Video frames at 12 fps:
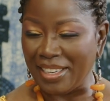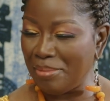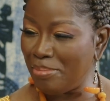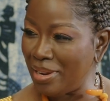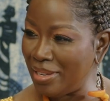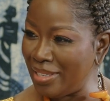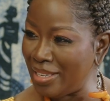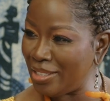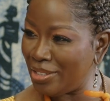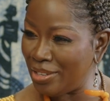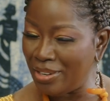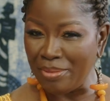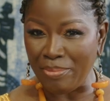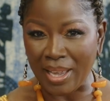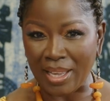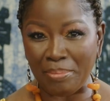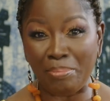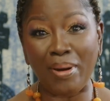that bring this show and
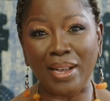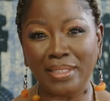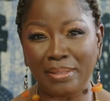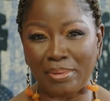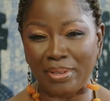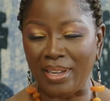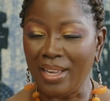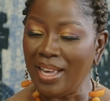make it possible.